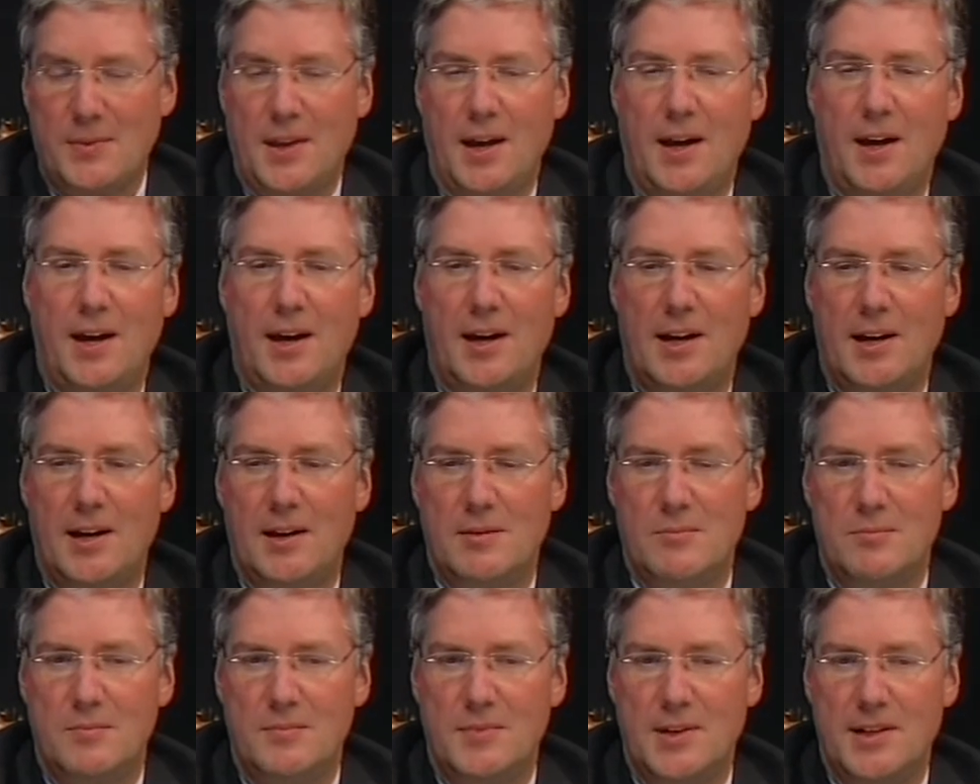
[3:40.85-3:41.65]

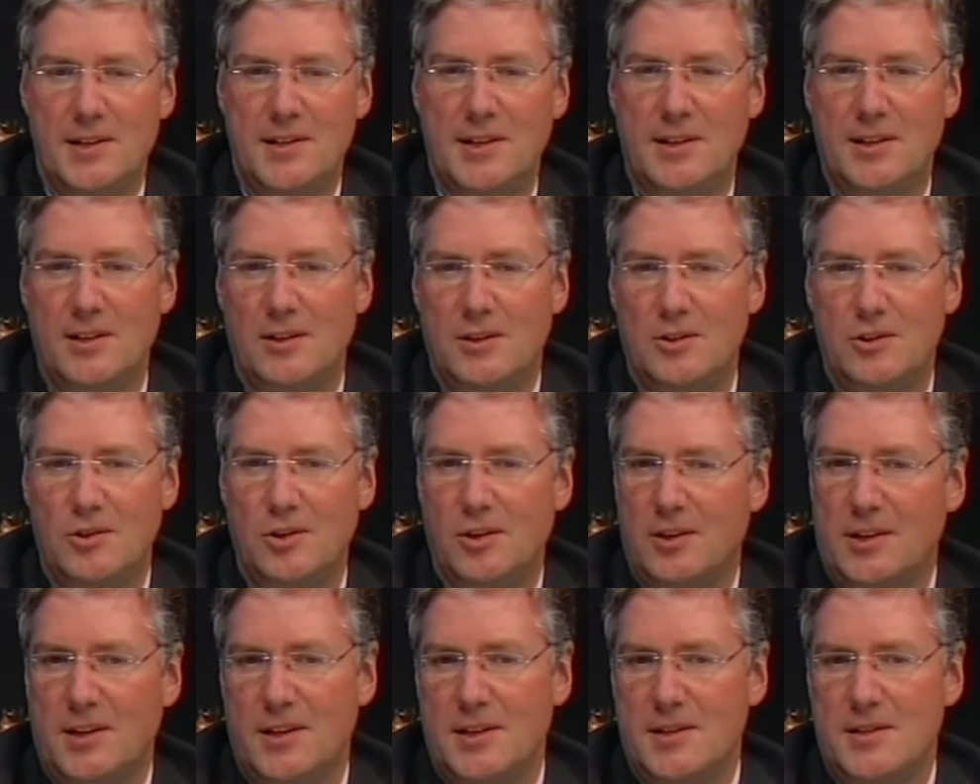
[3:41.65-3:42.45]
It didn't
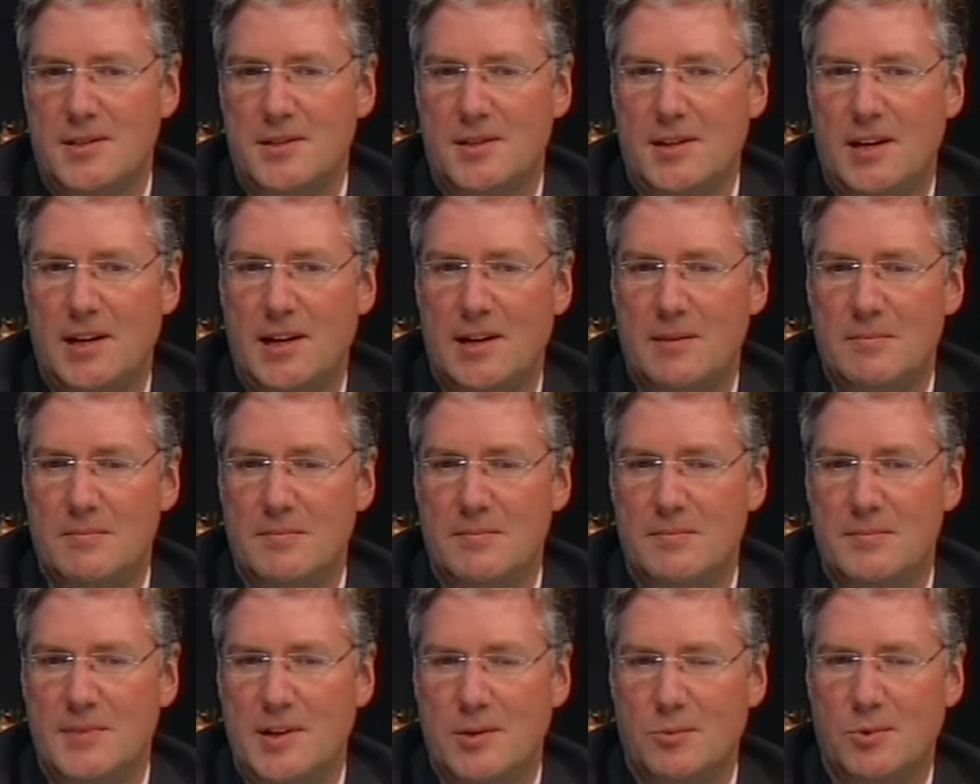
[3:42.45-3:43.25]
look at,
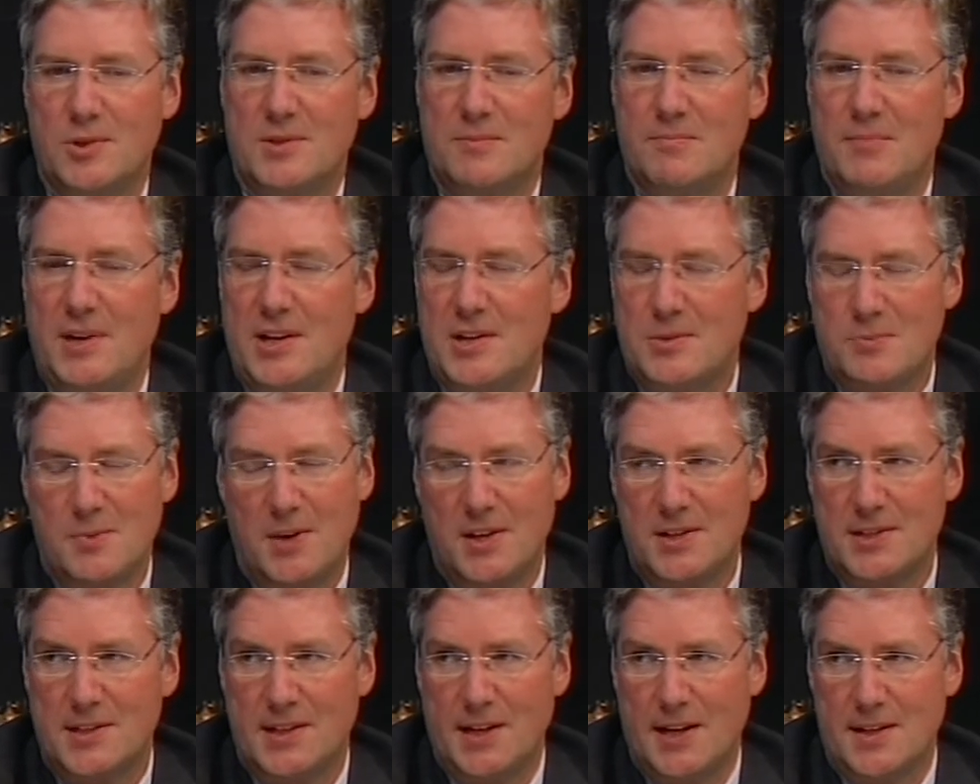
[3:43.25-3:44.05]
it wasn't
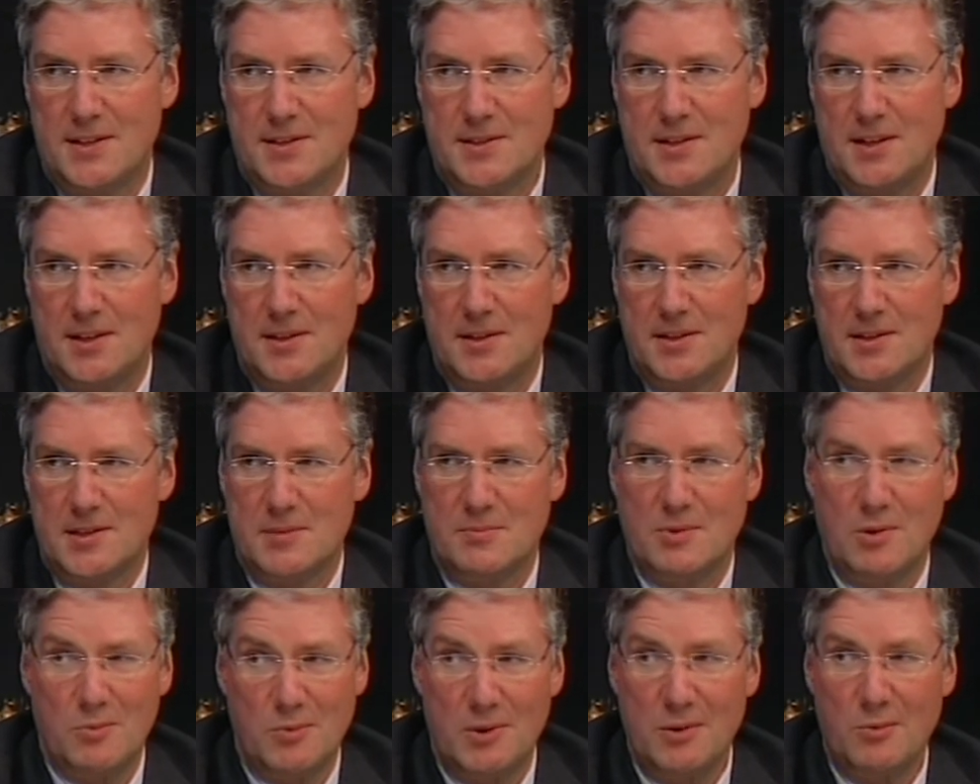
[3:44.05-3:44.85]
benchmarked against others,
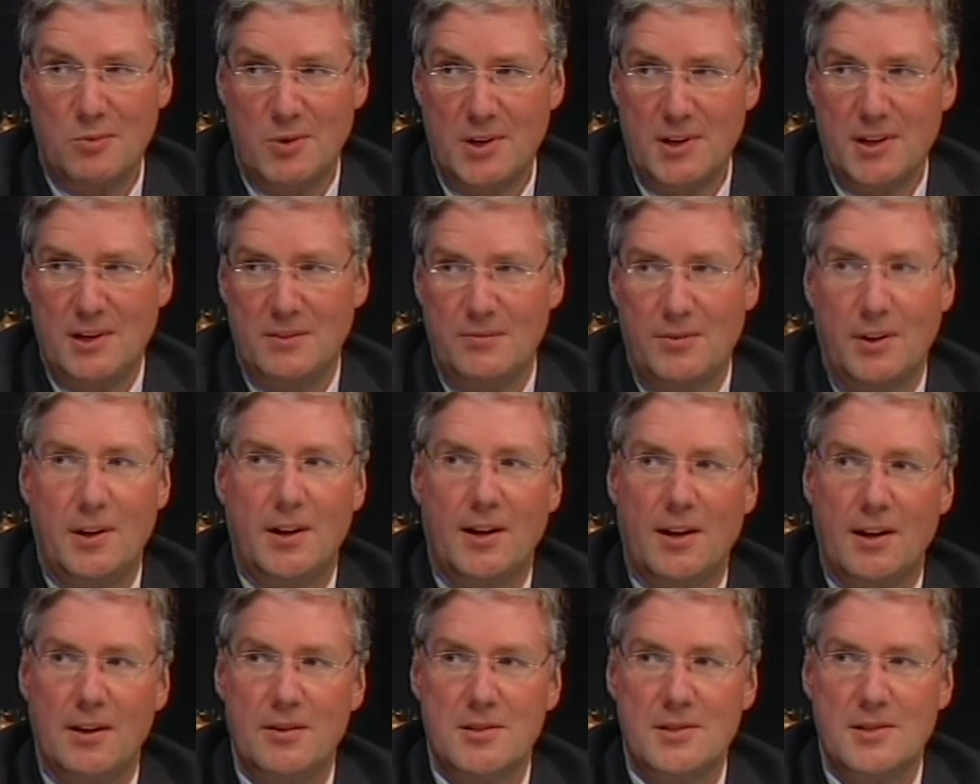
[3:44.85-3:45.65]
but we're working very
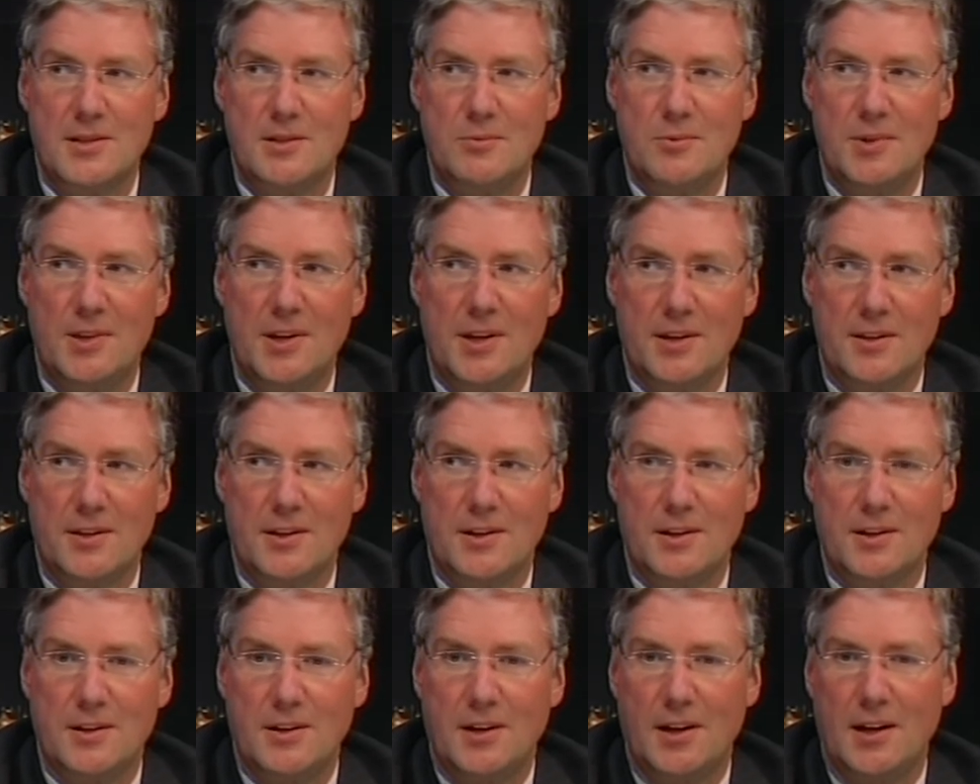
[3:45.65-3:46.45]
closely with the
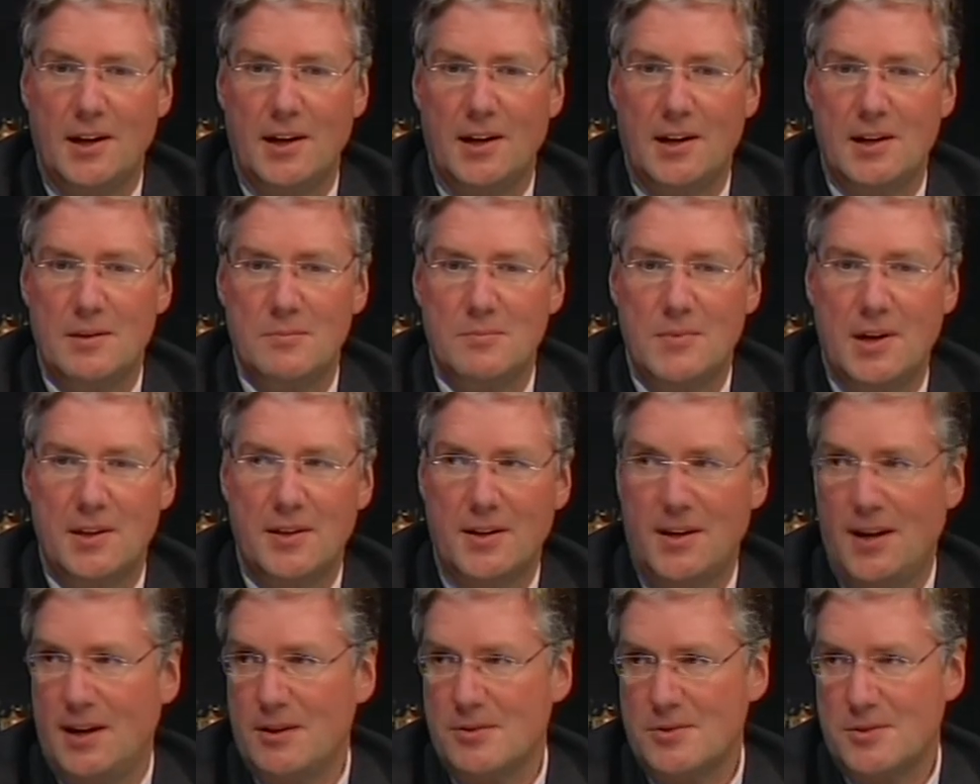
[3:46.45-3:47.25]
other
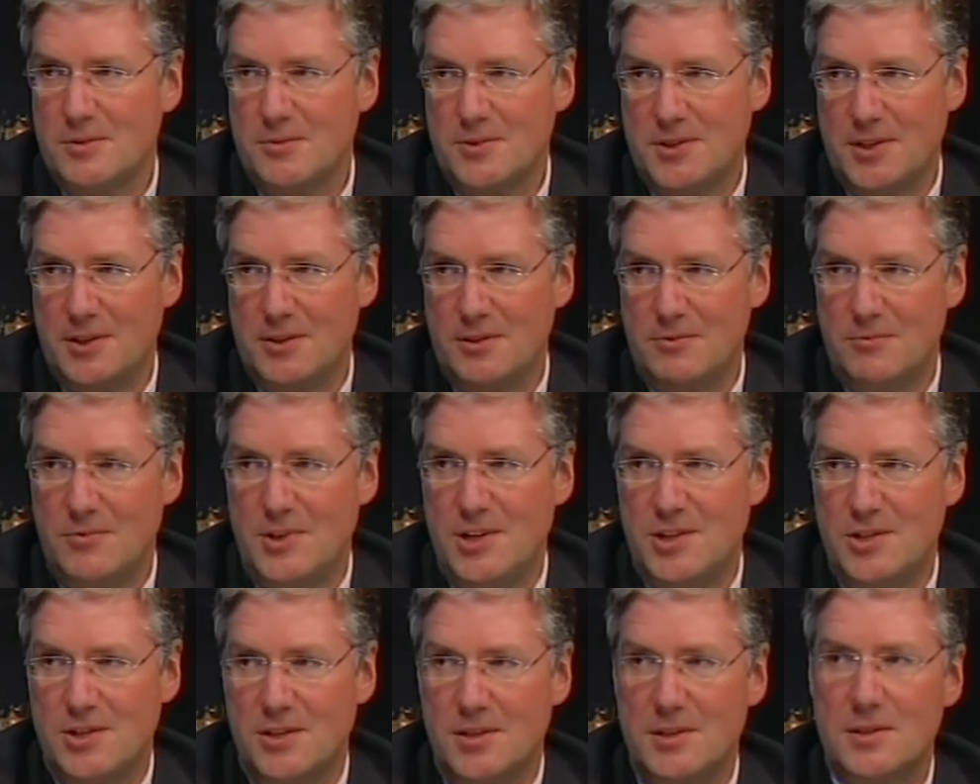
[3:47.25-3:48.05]
councils in the
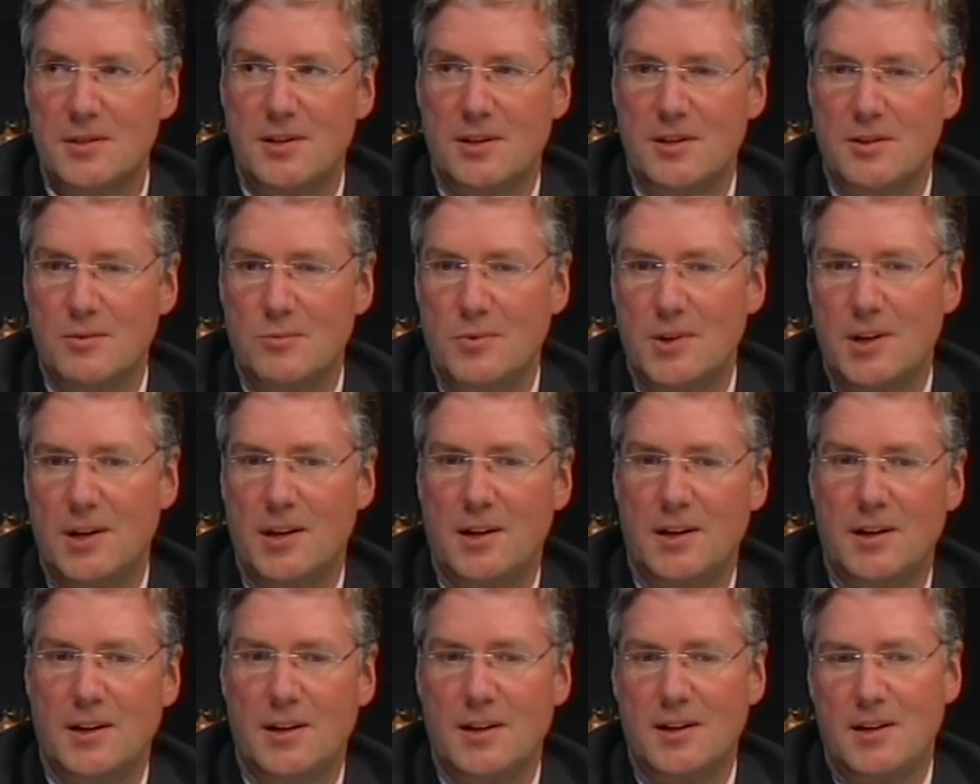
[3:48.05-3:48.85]
region so that we
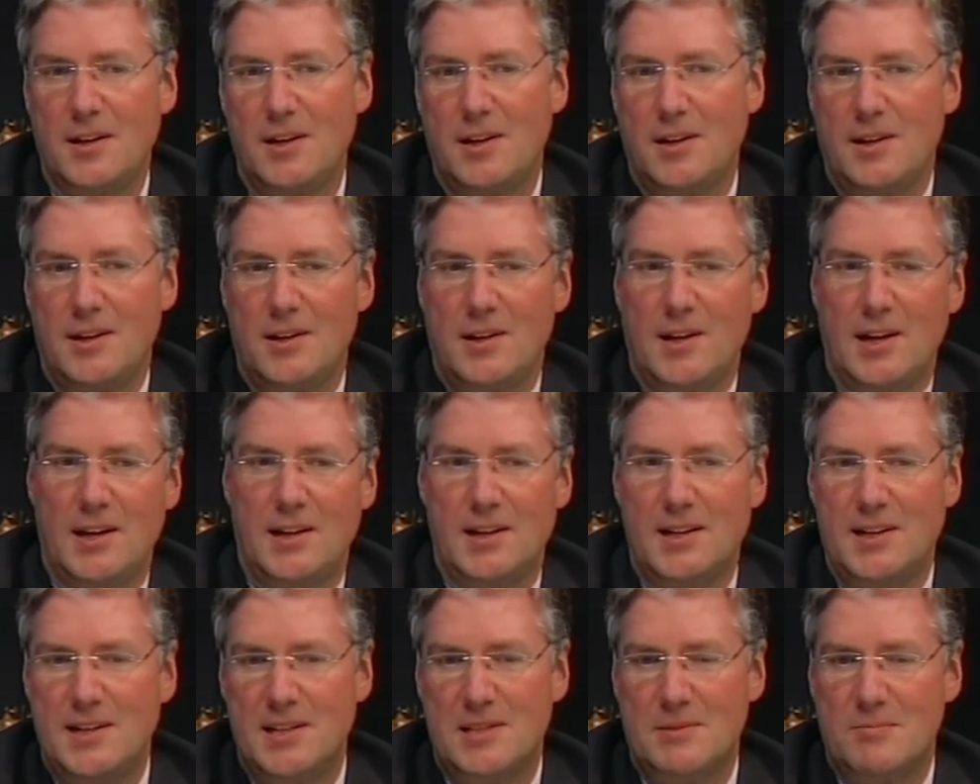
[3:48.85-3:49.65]
are at
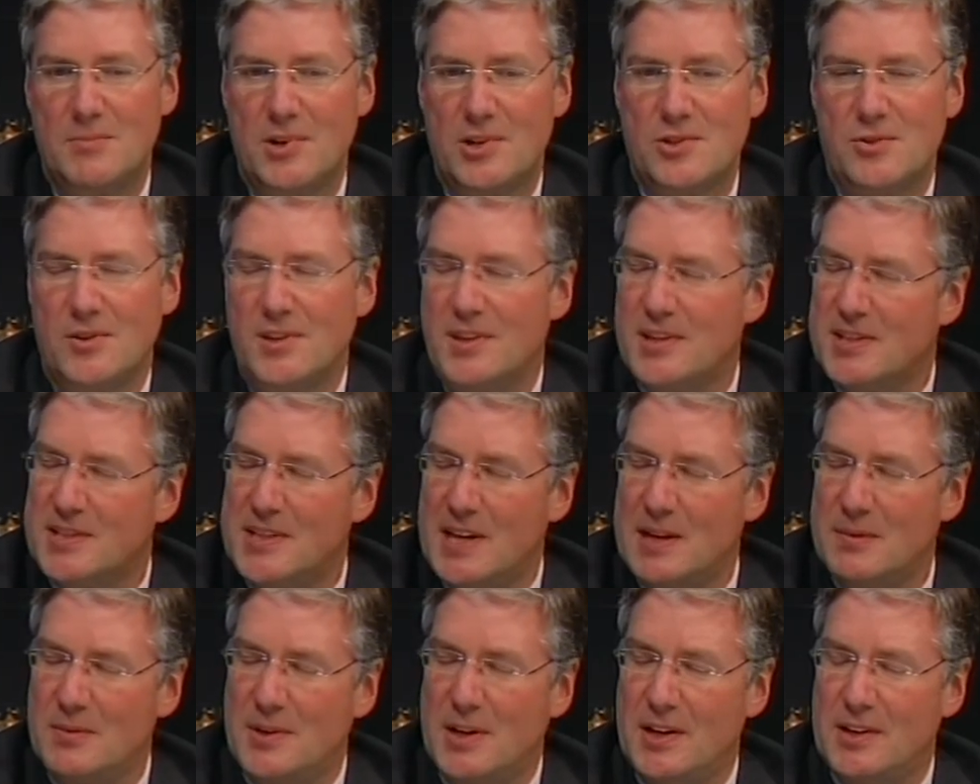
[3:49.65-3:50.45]
least measuring the
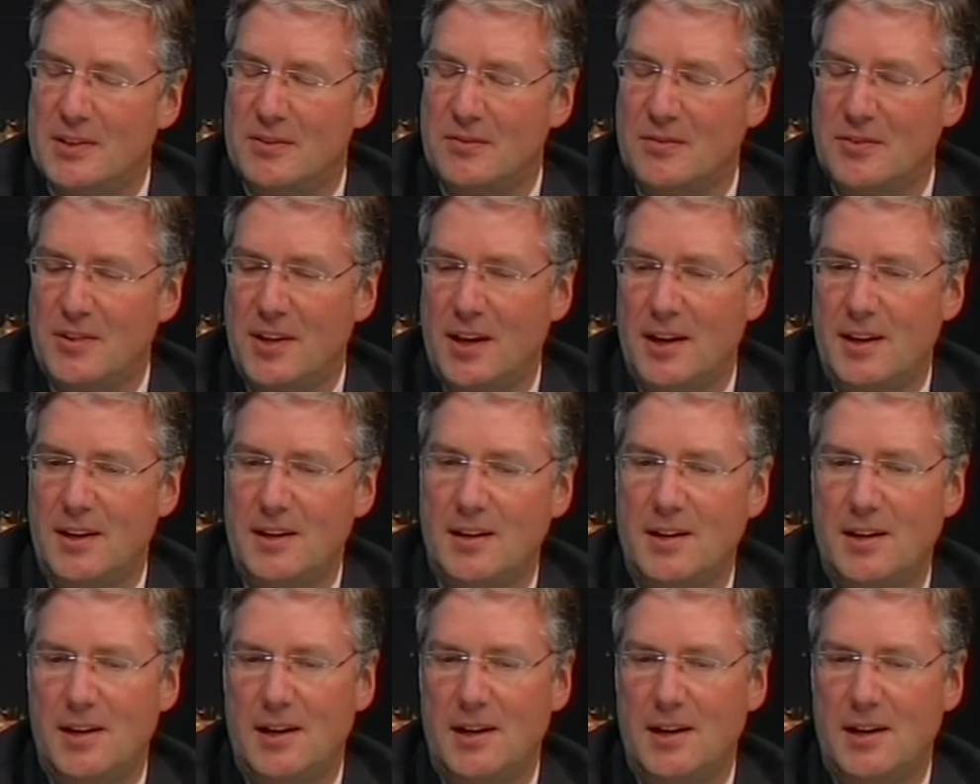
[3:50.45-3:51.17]
same kind of thing,